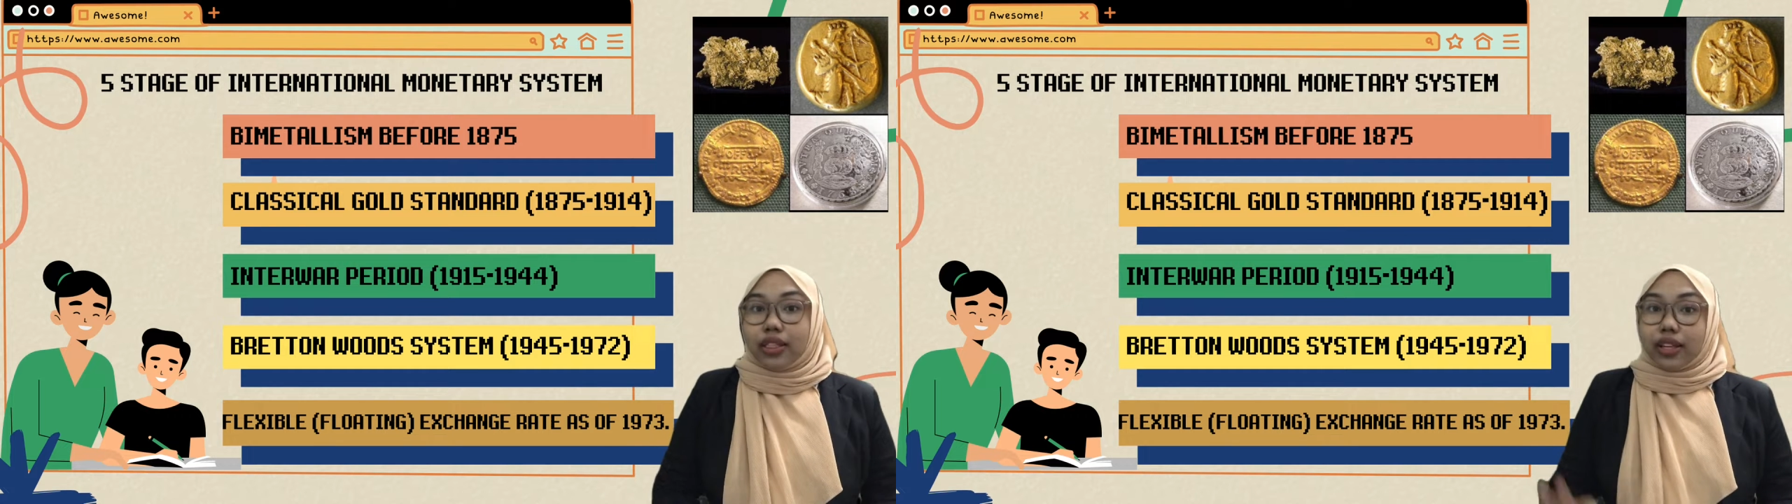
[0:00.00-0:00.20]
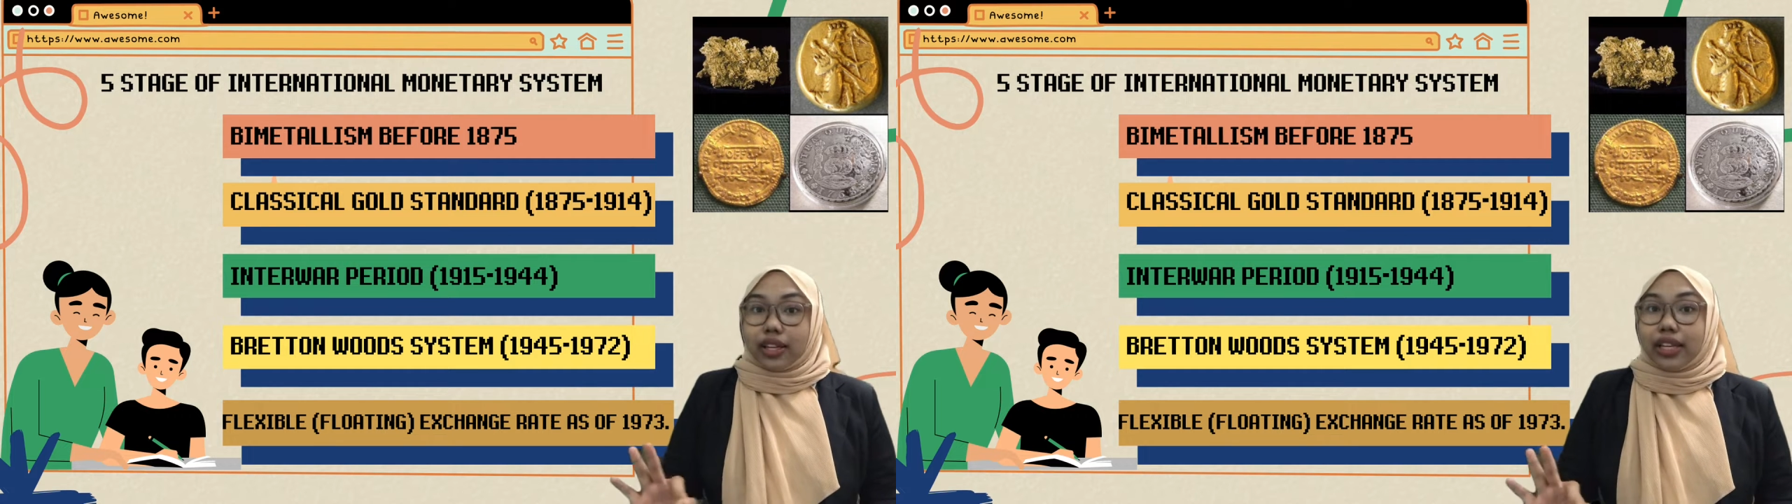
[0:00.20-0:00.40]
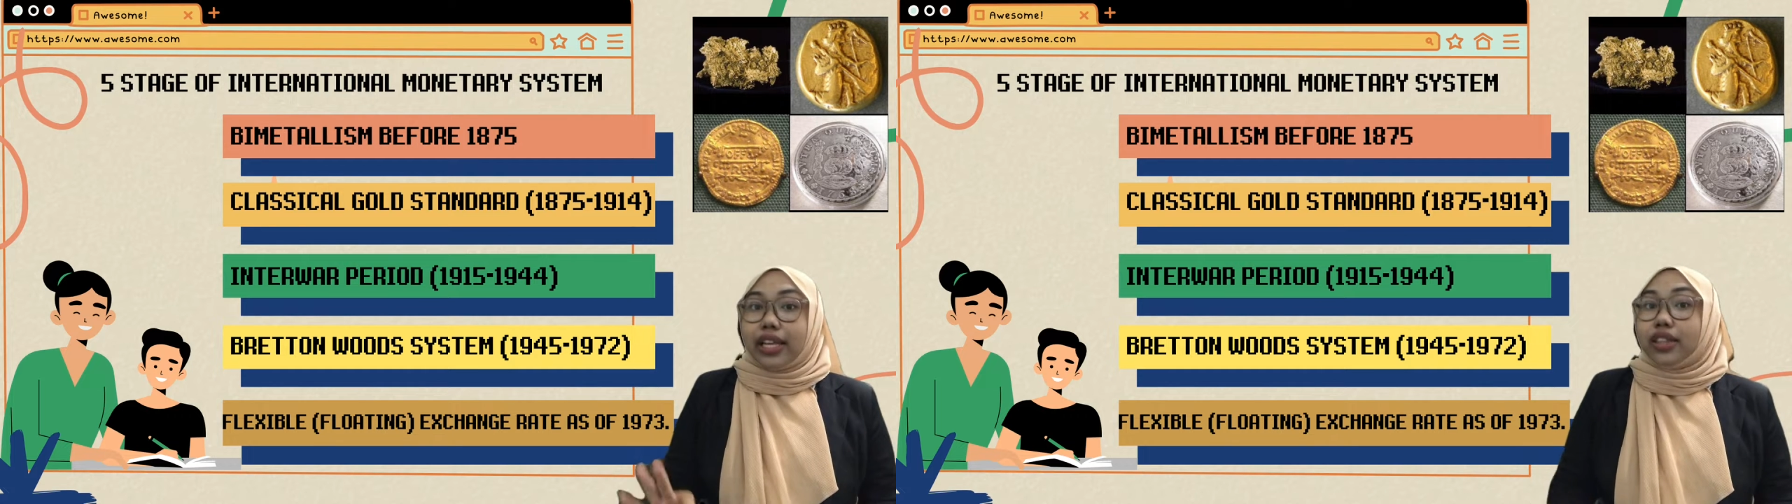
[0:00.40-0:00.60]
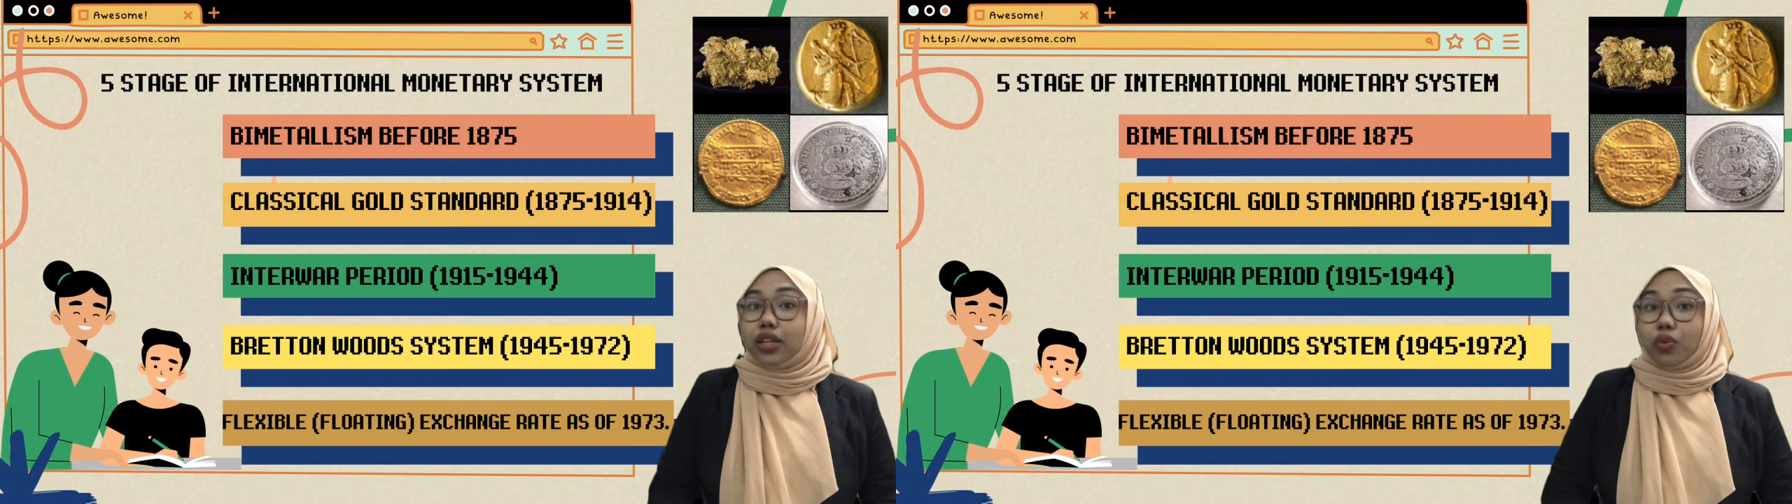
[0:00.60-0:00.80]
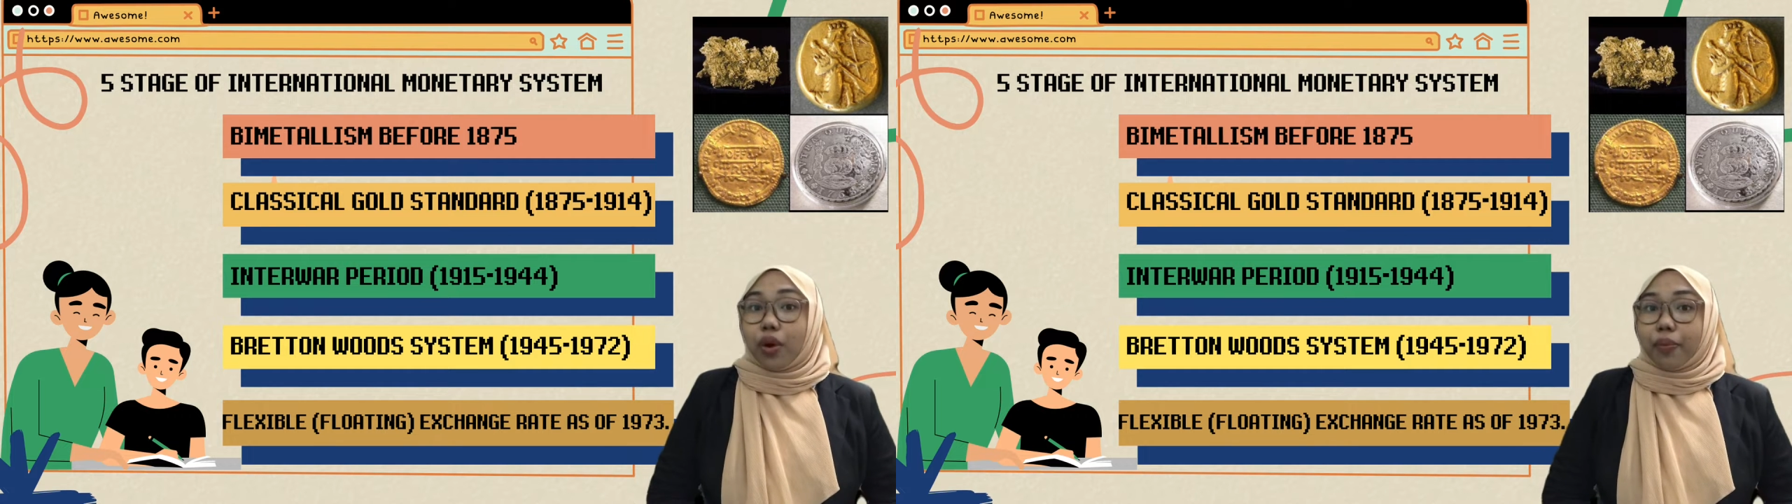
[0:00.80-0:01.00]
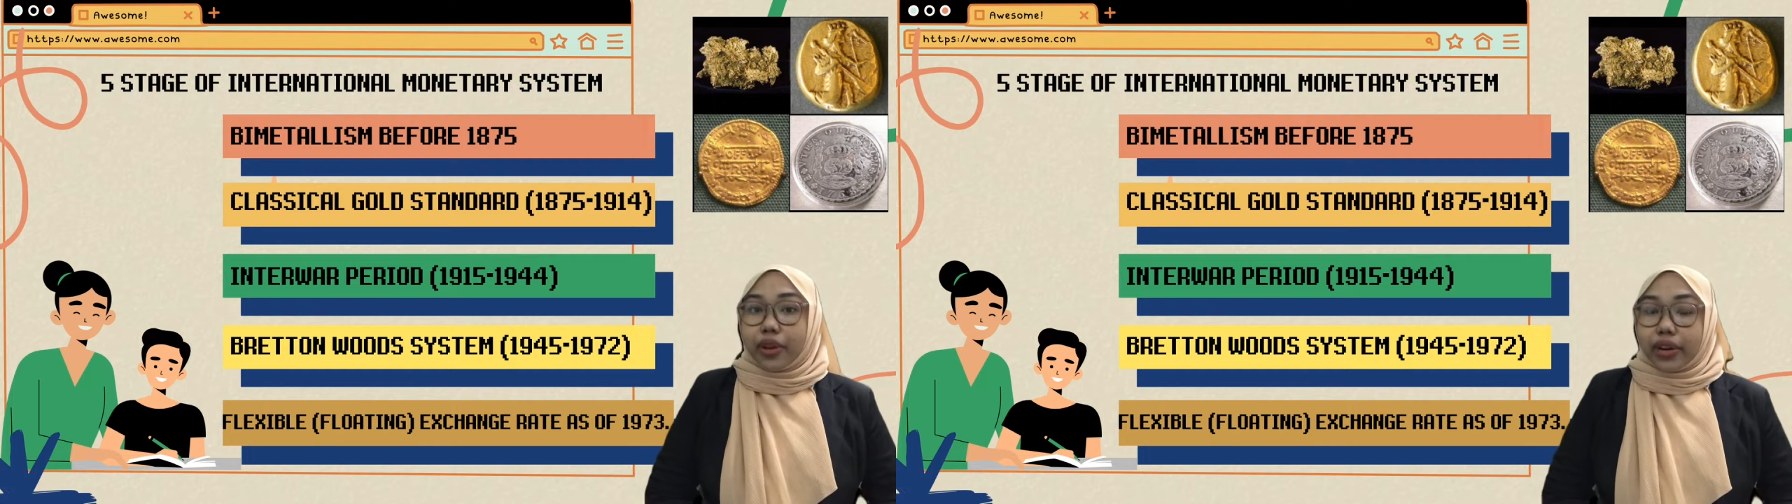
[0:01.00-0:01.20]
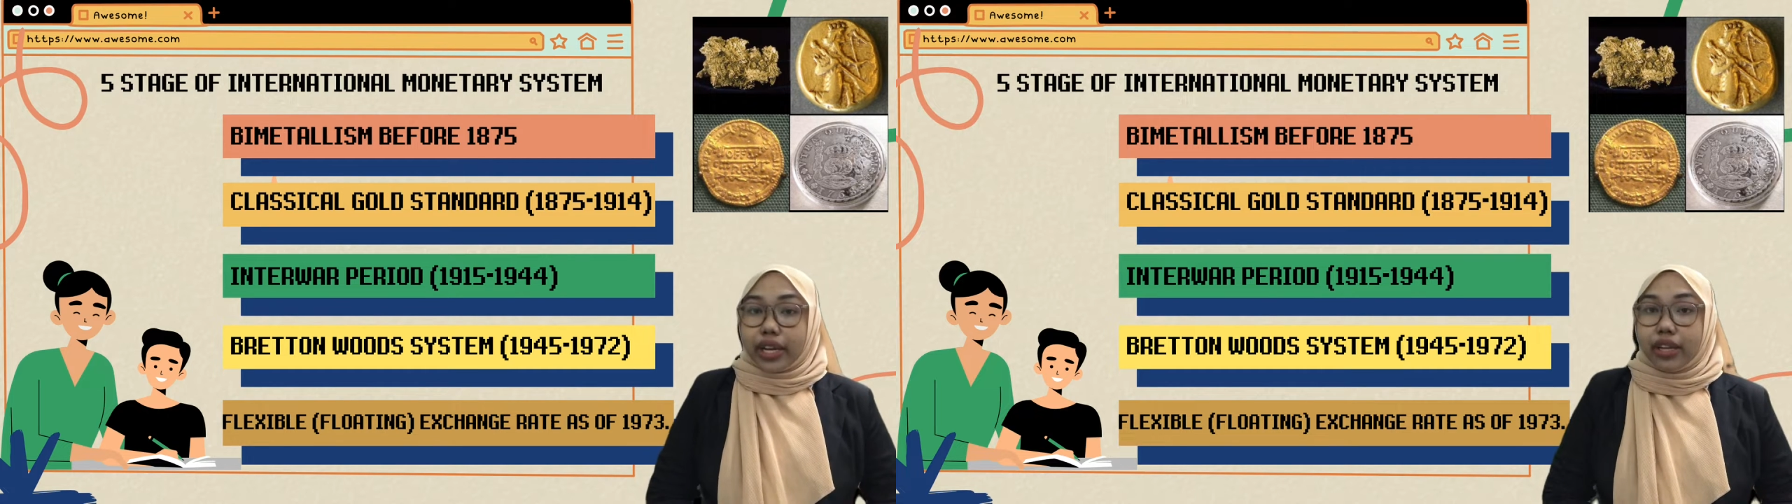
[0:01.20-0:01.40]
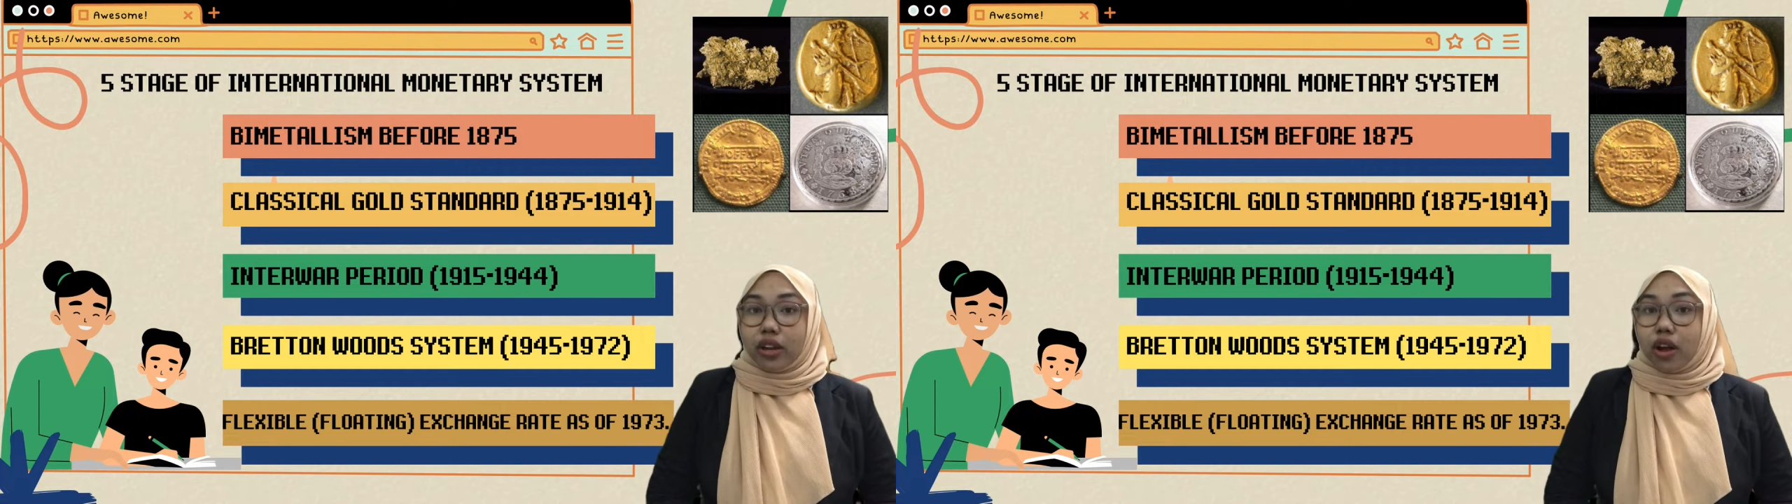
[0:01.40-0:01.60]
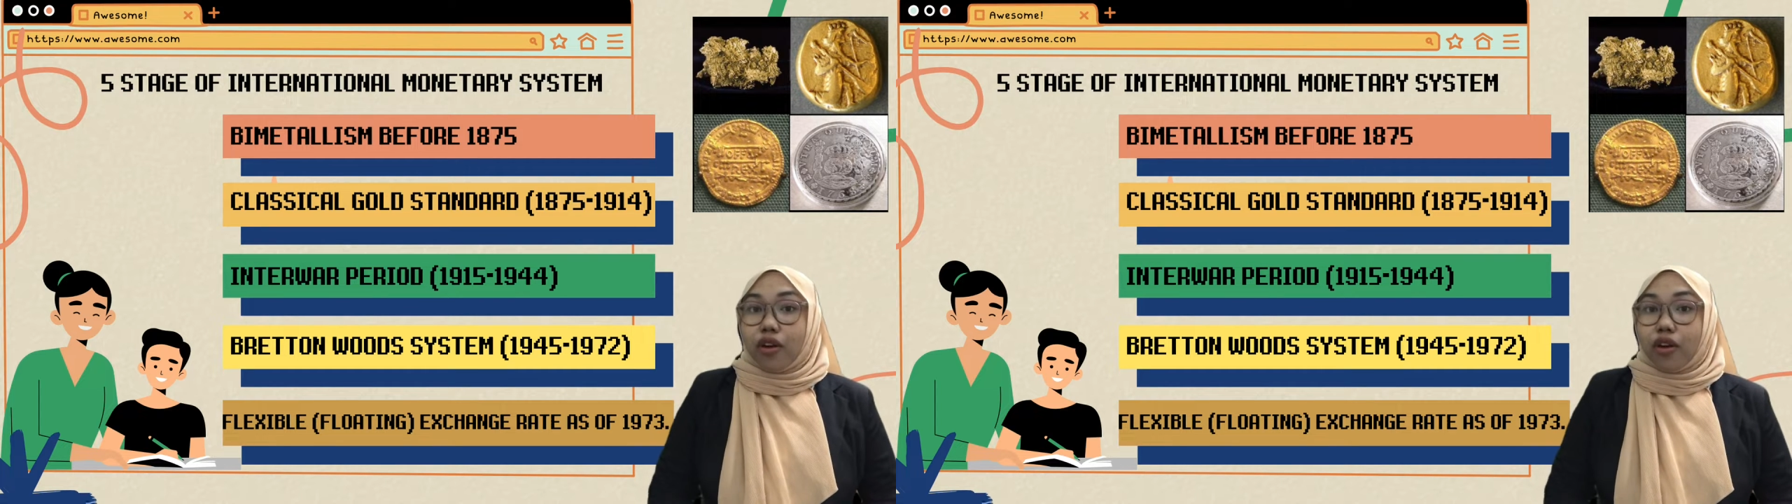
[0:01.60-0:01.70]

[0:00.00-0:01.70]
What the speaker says: third interwar period,